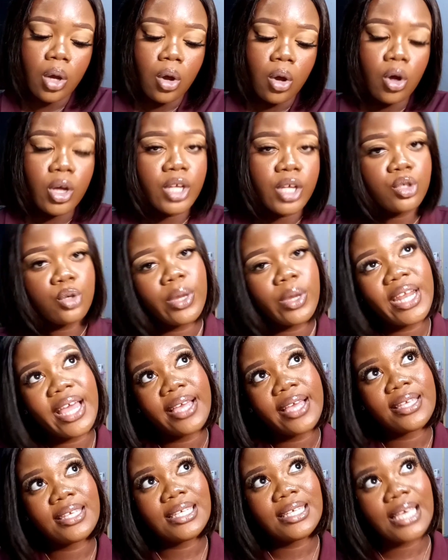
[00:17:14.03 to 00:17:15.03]
Okay, so when
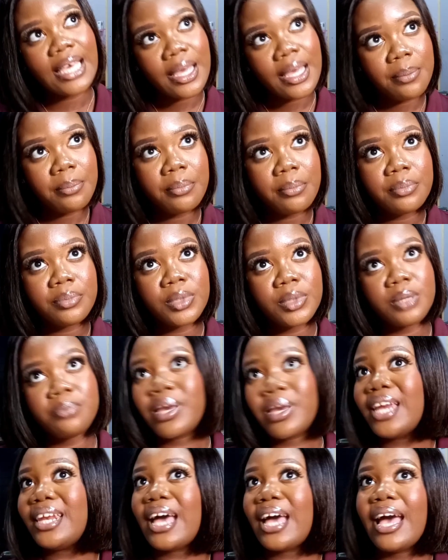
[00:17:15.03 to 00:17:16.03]
I came, the
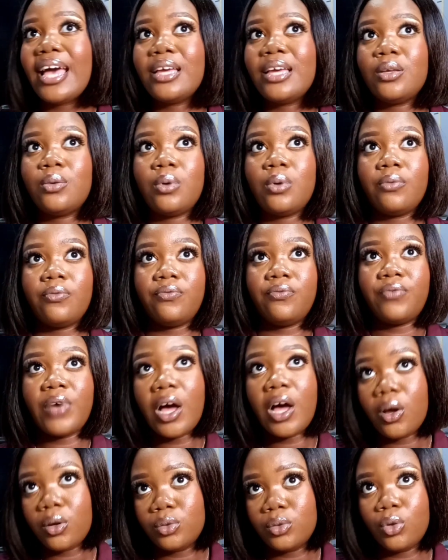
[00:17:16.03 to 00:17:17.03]
bed I
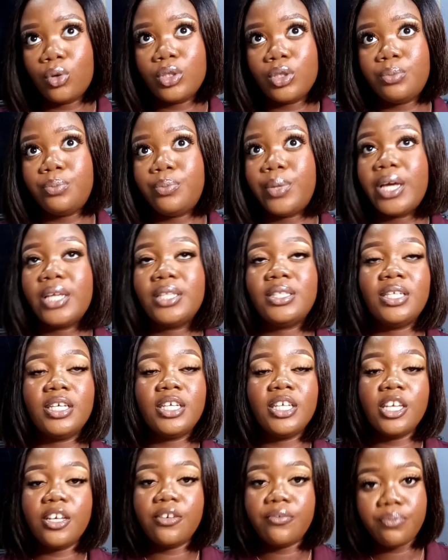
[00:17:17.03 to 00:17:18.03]
found, or the bed they
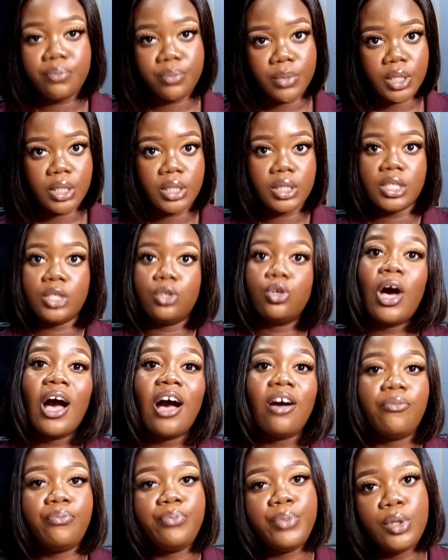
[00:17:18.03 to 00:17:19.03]
gave me, did
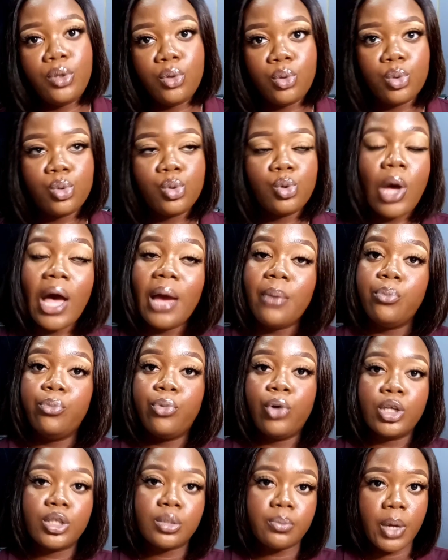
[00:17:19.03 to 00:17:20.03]
not have pillows. So I
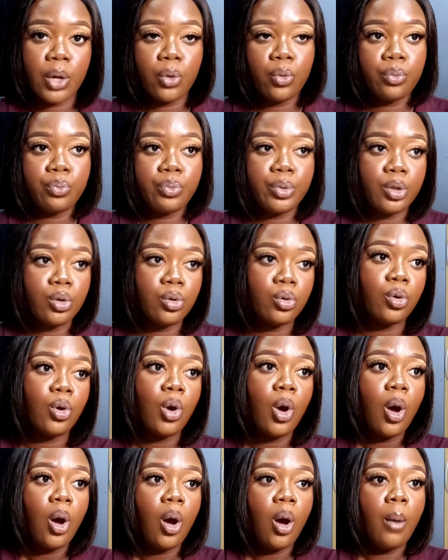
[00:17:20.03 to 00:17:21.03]
brought my own pillow.
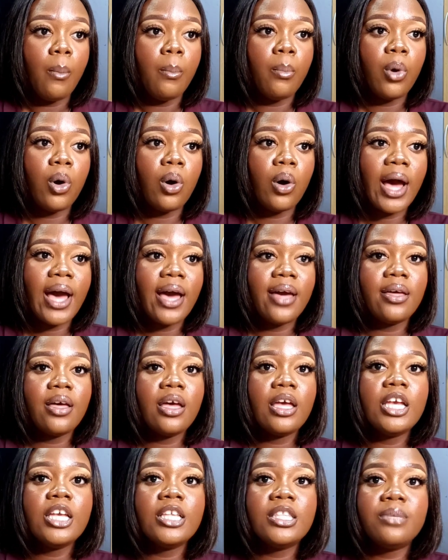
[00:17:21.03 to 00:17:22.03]
But
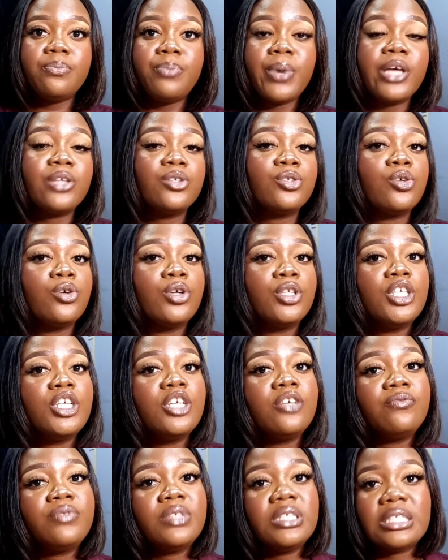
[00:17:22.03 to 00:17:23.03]
it depends on
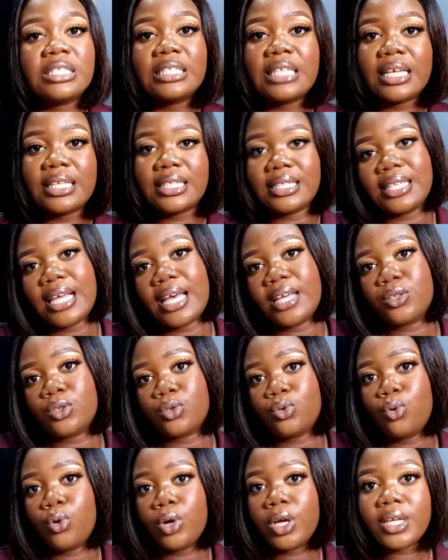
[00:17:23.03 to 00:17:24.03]
if the set that is
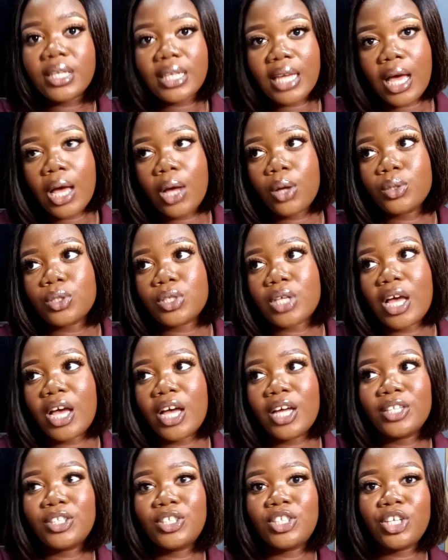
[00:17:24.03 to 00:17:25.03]
going out
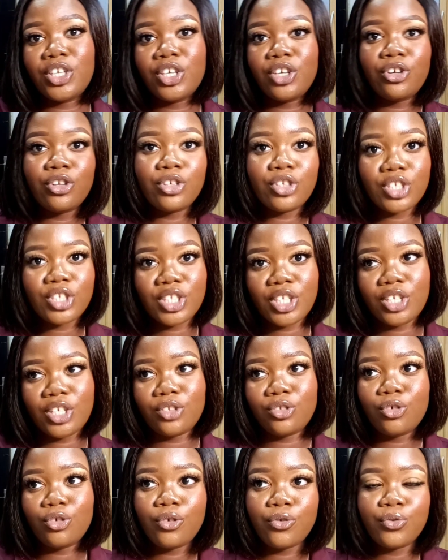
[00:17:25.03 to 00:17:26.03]
are generous
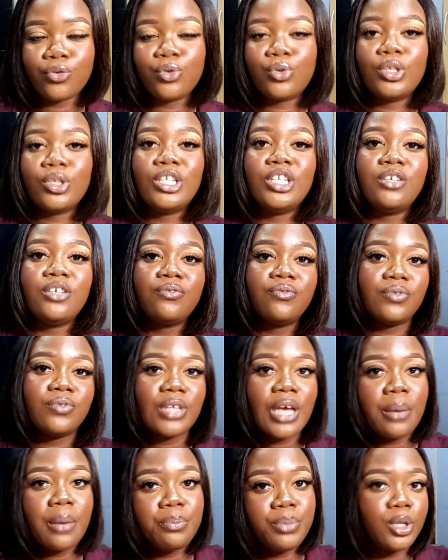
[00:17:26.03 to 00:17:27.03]
enough to leave
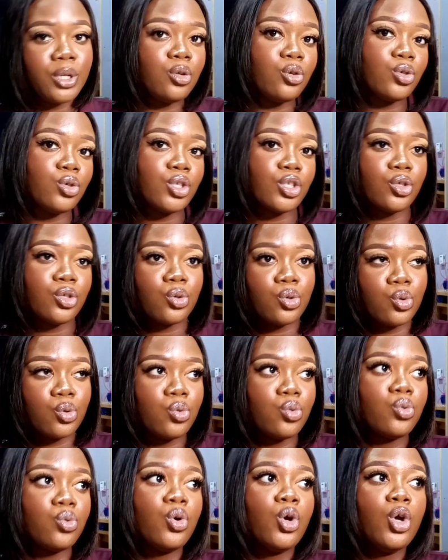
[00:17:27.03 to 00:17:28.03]
their pillows in
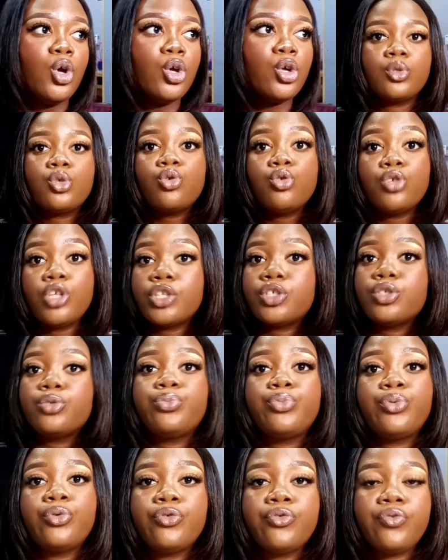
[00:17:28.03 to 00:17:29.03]
school. School
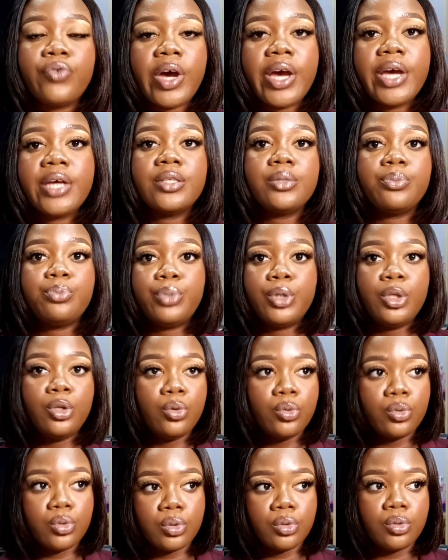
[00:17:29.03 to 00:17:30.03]
doesn't provide
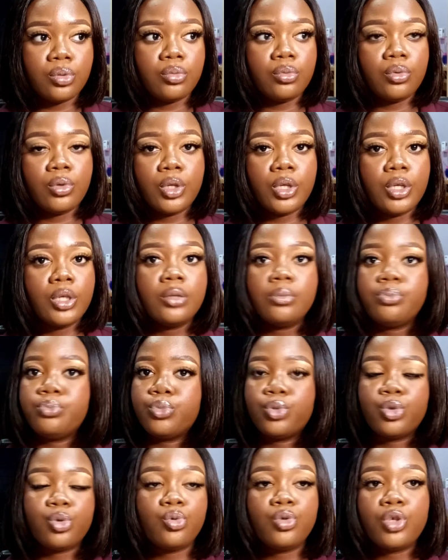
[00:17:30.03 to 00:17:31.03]
pillows, okay?
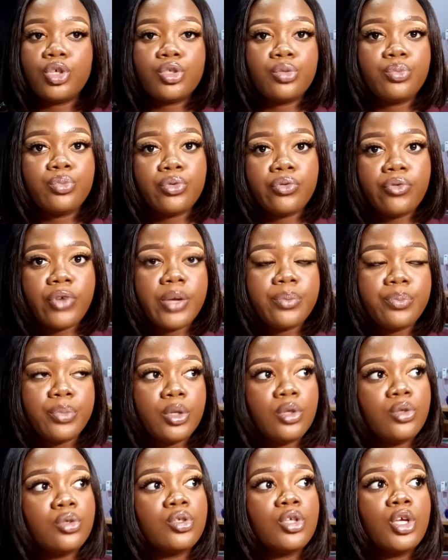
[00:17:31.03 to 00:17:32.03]
School doesn't provide
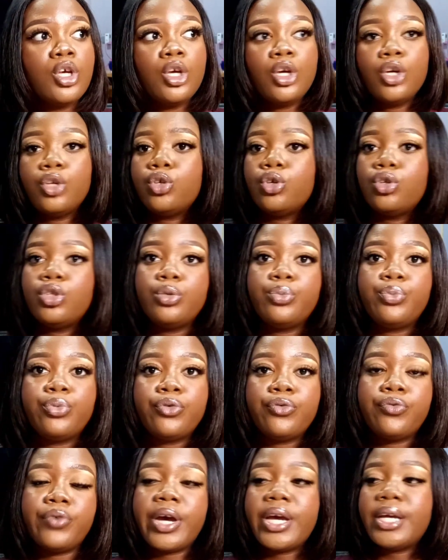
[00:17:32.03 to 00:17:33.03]
pillows. They only
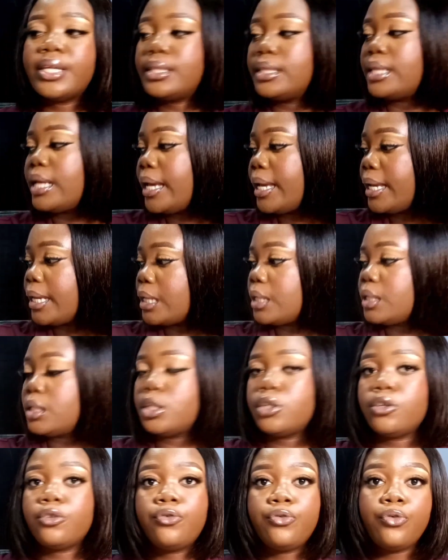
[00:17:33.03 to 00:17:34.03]
provide like
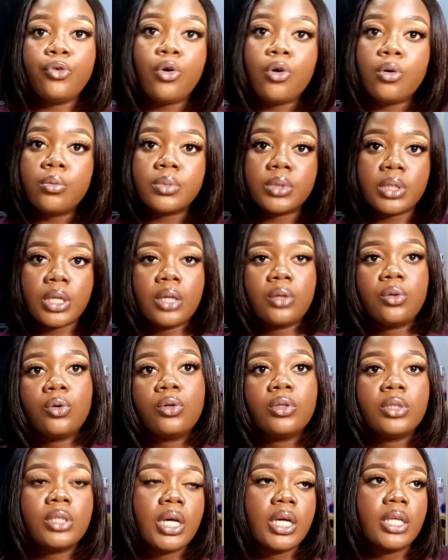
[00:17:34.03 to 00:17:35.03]
the foams and
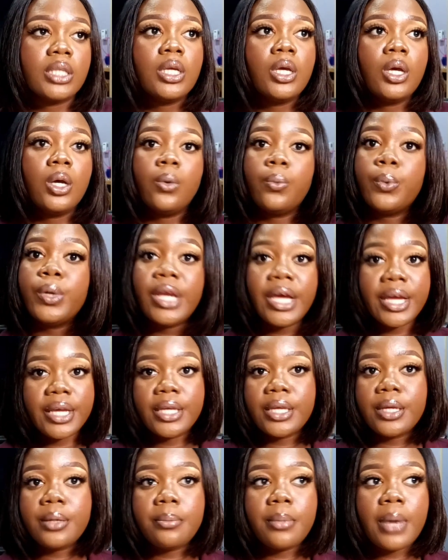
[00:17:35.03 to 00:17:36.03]
all that. When I
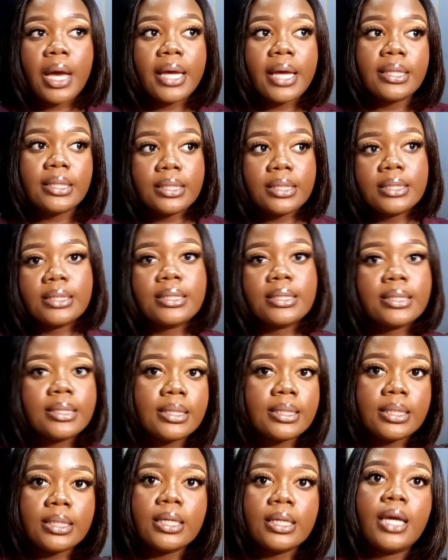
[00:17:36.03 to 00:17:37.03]
came, I didn't
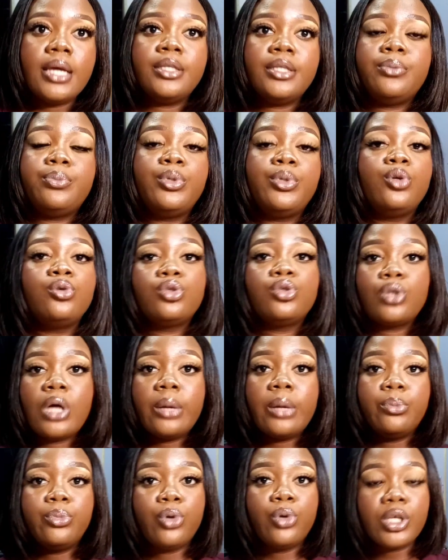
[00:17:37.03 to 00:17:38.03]
see any pillows, so
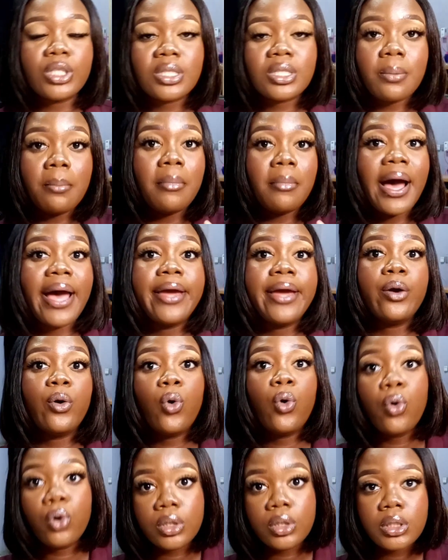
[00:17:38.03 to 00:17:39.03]
I brought my
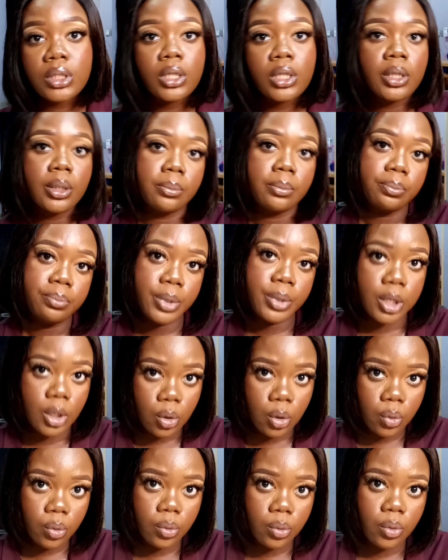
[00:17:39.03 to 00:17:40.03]
own
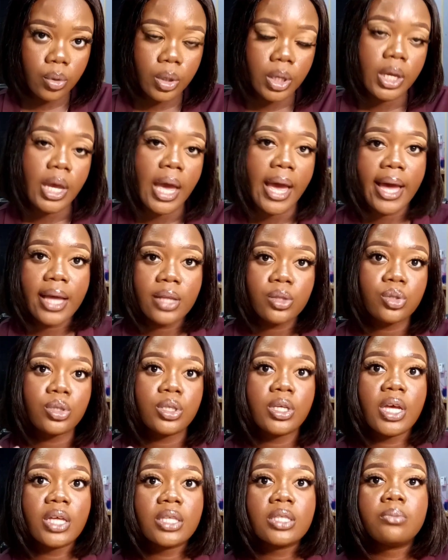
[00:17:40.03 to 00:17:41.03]
pillow. Okay, I had to
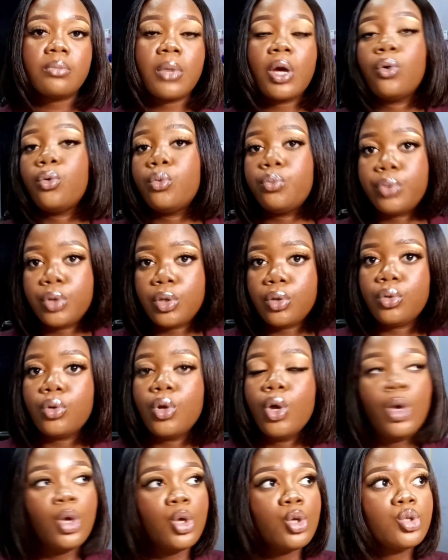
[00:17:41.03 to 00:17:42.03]
get my own pillow.
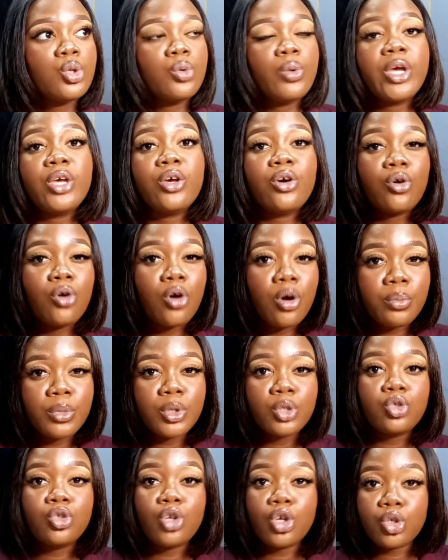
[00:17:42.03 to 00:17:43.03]
So when you're
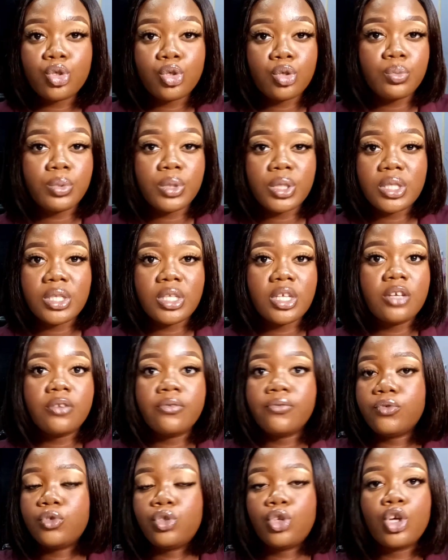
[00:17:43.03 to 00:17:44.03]
coming, just to be
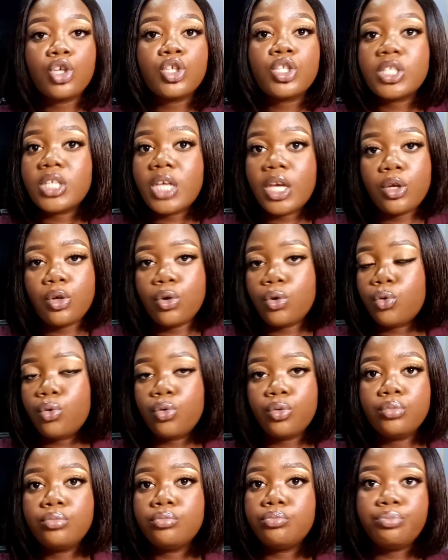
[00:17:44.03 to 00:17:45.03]
safe, just get your
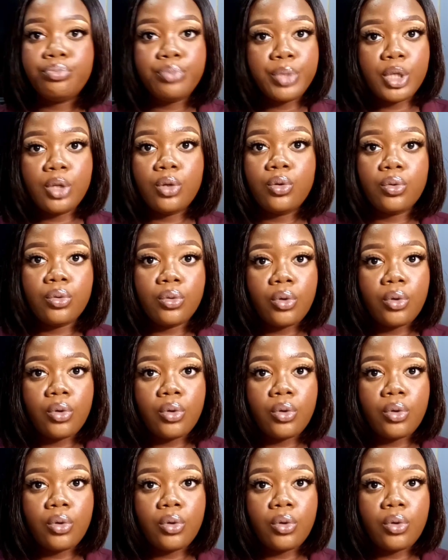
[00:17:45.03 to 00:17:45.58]
own pillow.